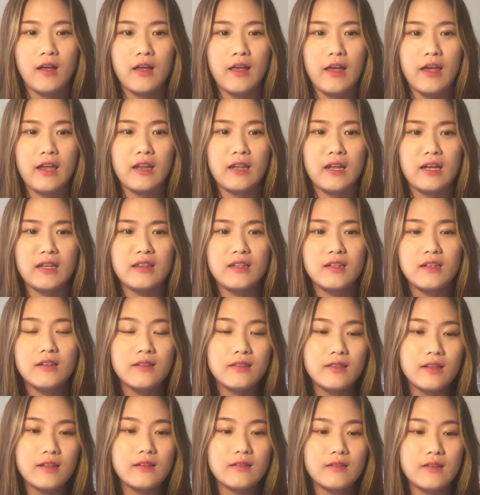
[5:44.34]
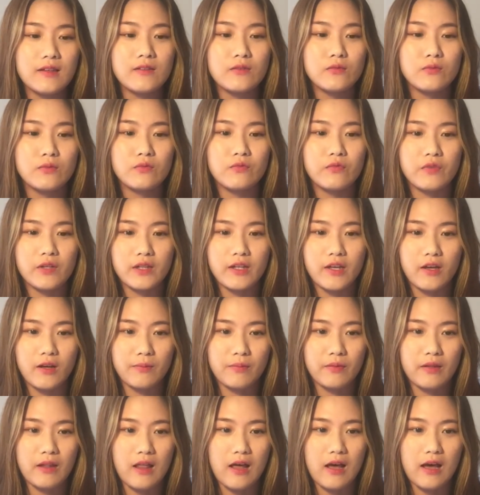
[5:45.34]
And I didn't think this would really
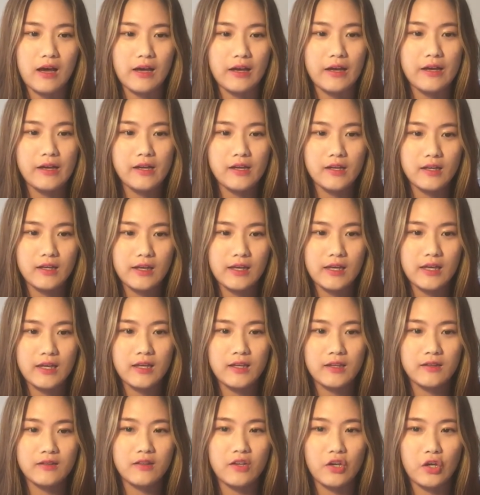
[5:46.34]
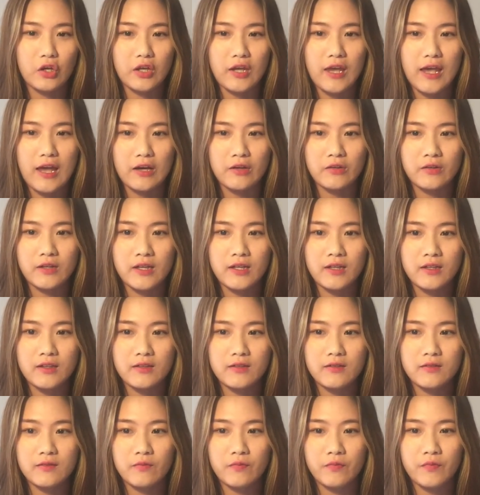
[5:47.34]
apply in the
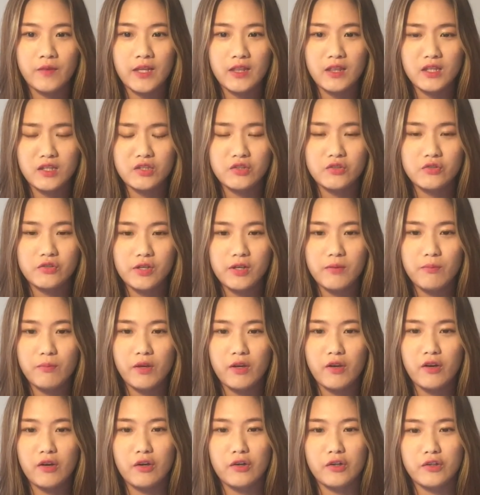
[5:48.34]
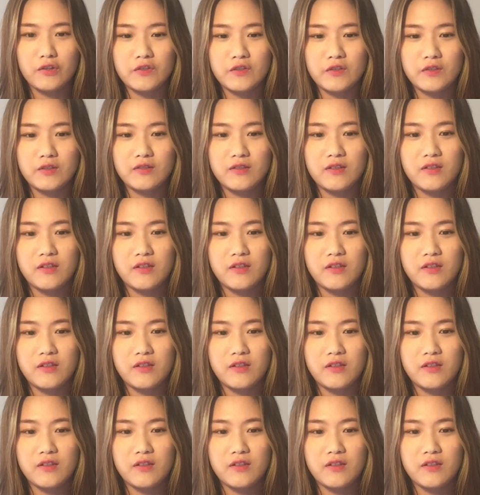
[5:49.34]
accounting industry because,